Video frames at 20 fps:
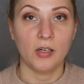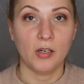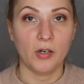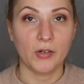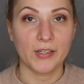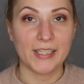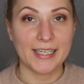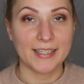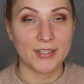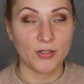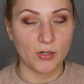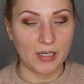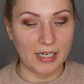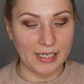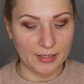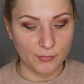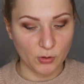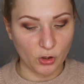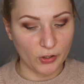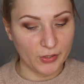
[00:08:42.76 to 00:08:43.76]
Okay, so
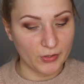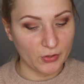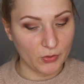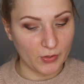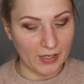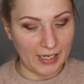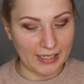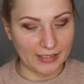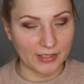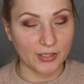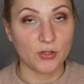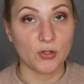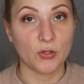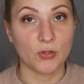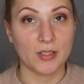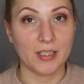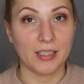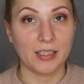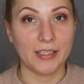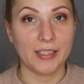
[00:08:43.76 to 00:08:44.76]
I'm going to add
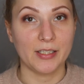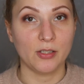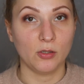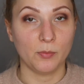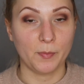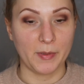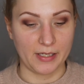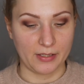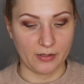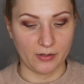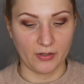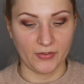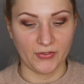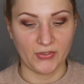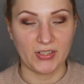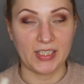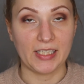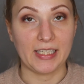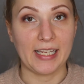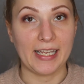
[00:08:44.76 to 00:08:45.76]
just a little bit
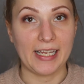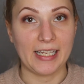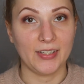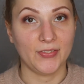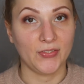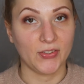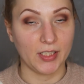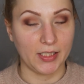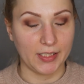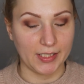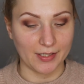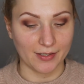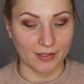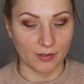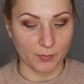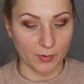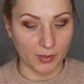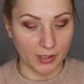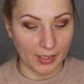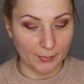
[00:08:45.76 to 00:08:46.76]
of the e.l.f.
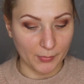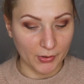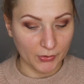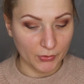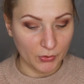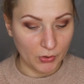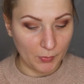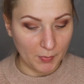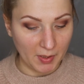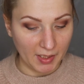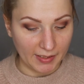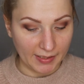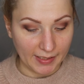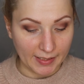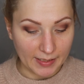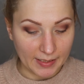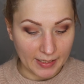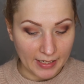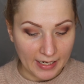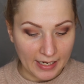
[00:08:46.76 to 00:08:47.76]
glitter primer to my
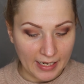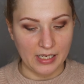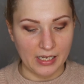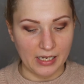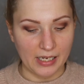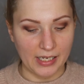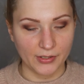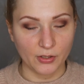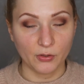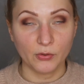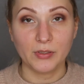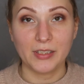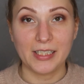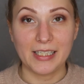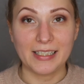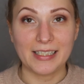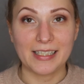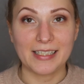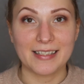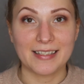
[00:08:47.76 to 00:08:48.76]
lid. I don't
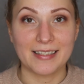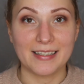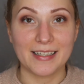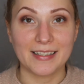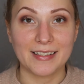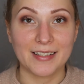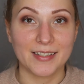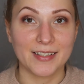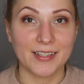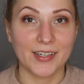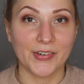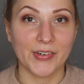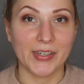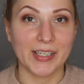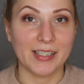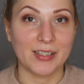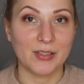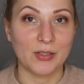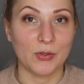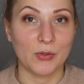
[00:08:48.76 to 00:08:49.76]
think it's
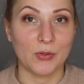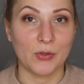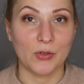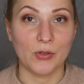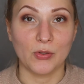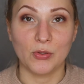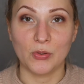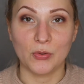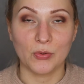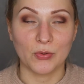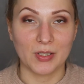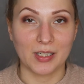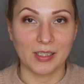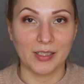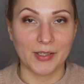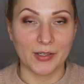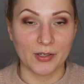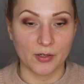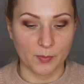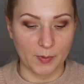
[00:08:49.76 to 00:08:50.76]
necessary to use
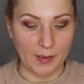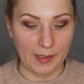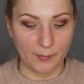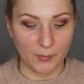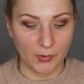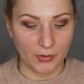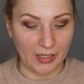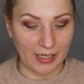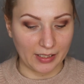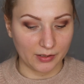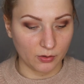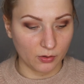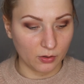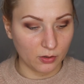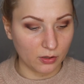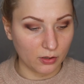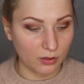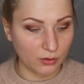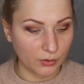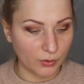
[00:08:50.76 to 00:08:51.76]
glitter primer at
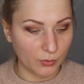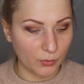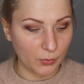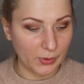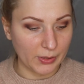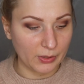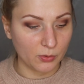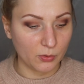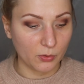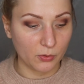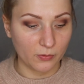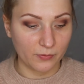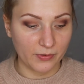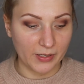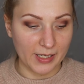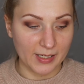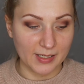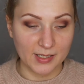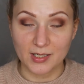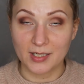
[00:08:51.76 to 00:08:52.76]
all with Too
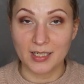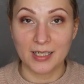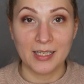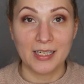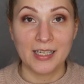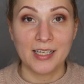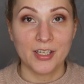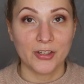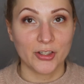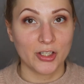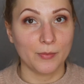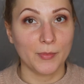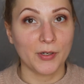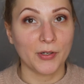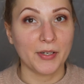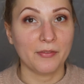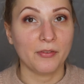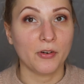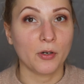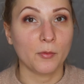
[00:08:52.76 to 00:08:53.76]
Faced
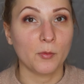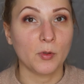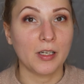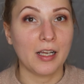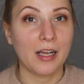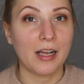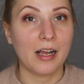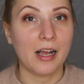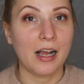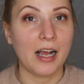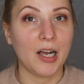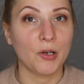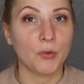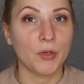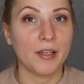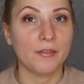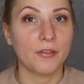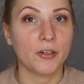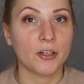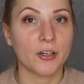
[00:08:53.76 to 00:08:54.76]
shimmery formula.
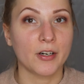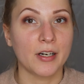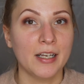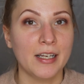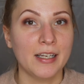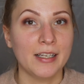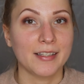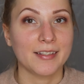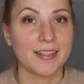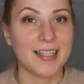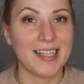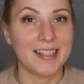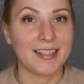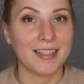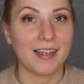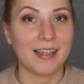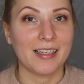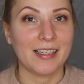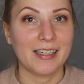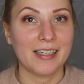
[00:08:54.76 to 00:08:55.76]
However, since
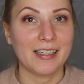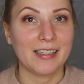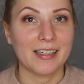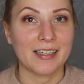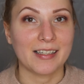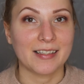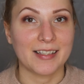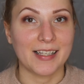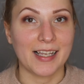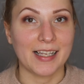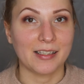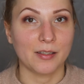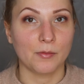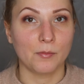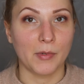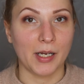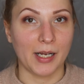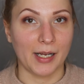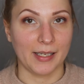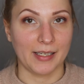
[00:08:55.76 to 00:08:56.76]
I did set
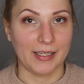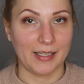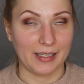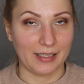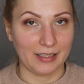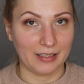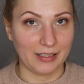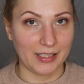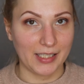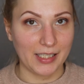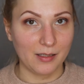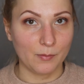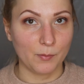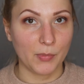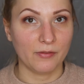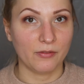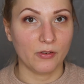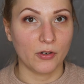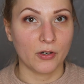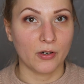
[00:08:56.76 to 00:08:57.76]
my lid
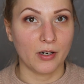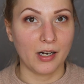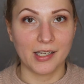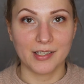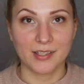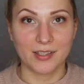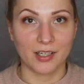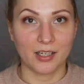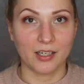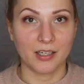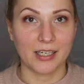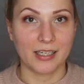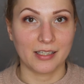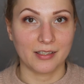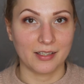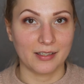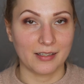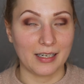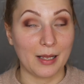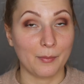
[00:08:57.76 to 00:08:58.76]
before I
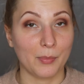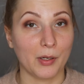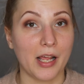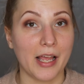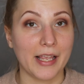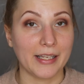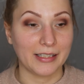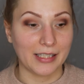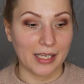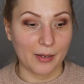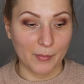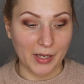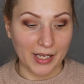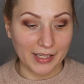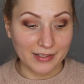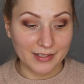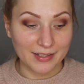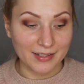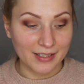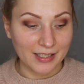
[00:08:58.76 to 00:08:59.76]
started applying the
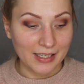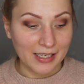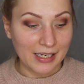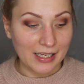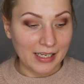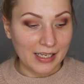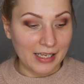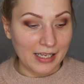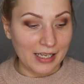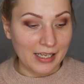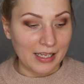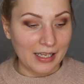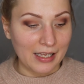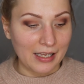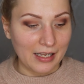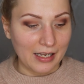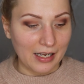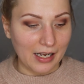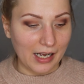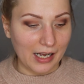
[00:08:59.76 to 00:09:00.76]
mattes,
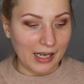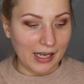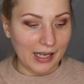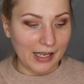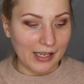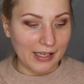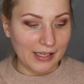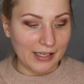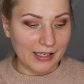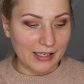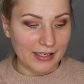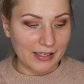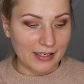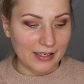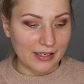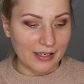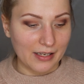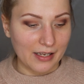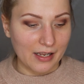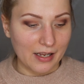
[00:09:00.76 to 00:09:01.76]

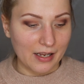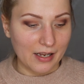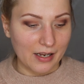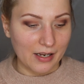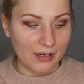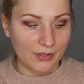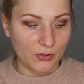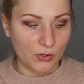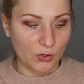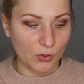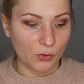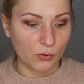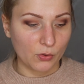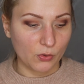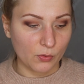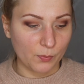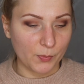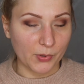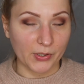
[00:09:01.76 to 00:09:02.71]
I do